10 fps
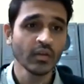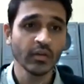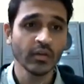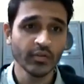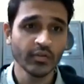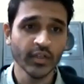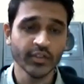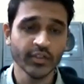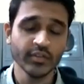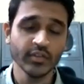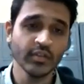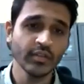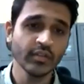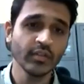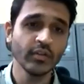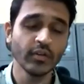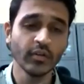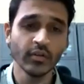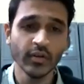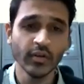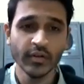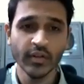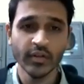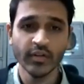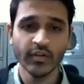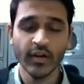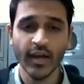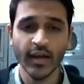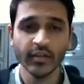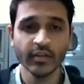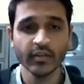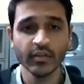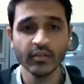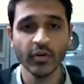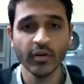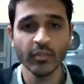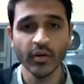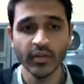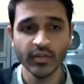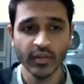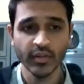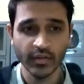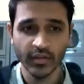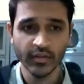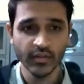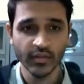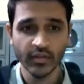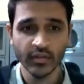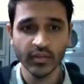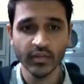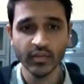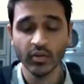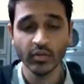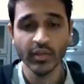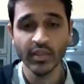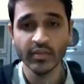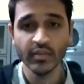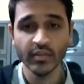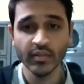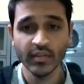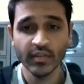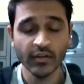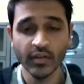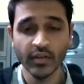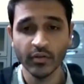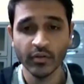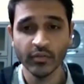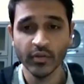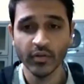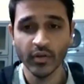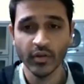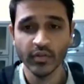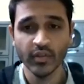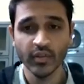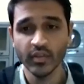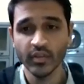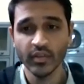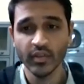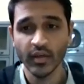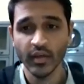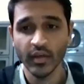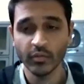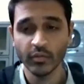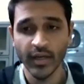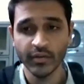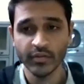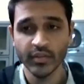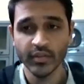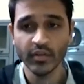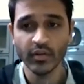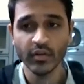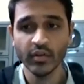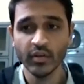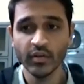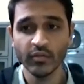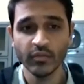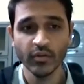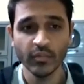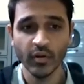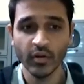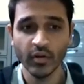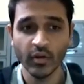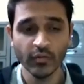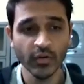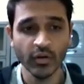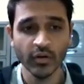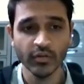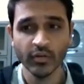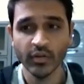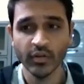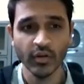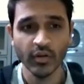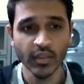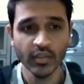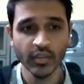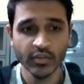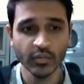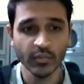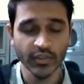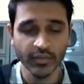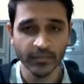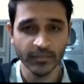Coming to introduction, the lower urinary tract foreign bodies are rare. These are commonly inserted secondary out of curiosity. It could be iatrogenic or from or for autoerotic stimulation.